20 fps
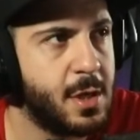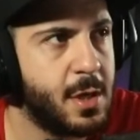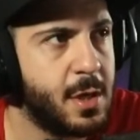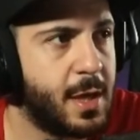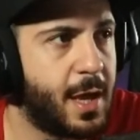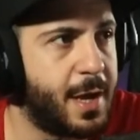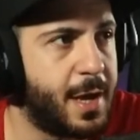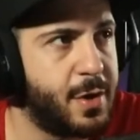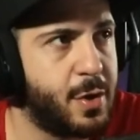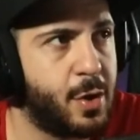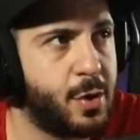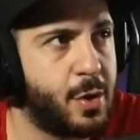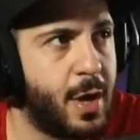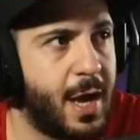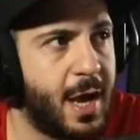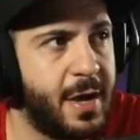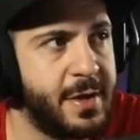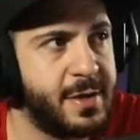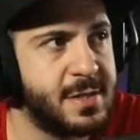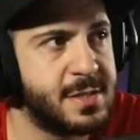I don't know
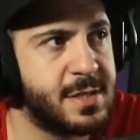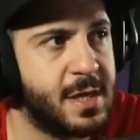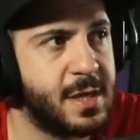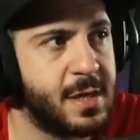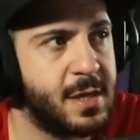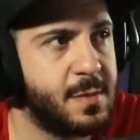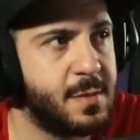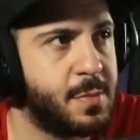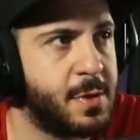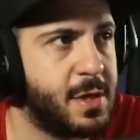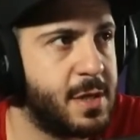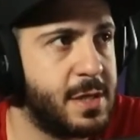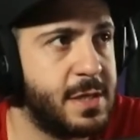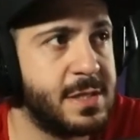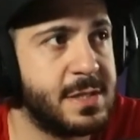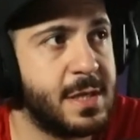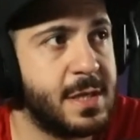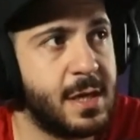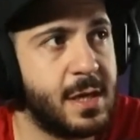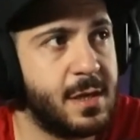how he's done it, but he's
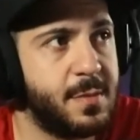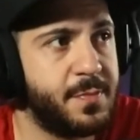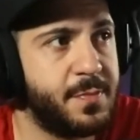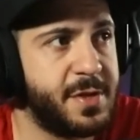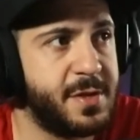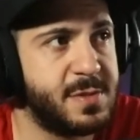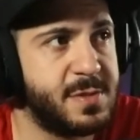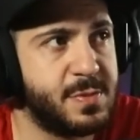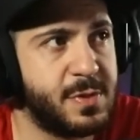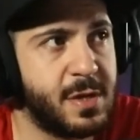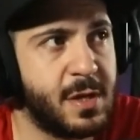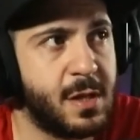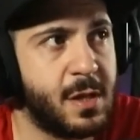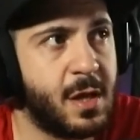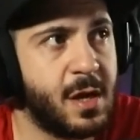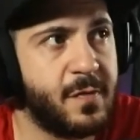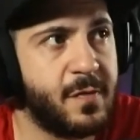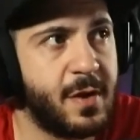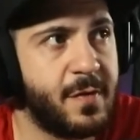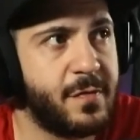done it. He's put in a
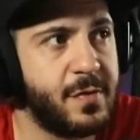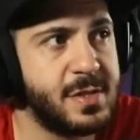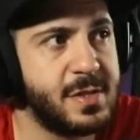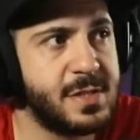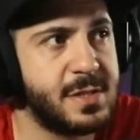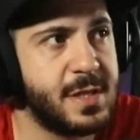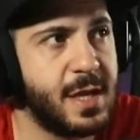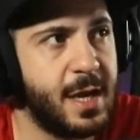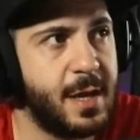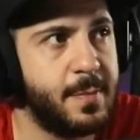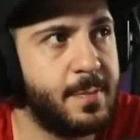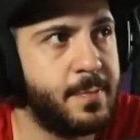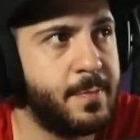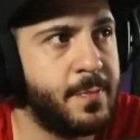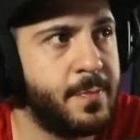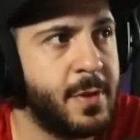lot of efforts and time.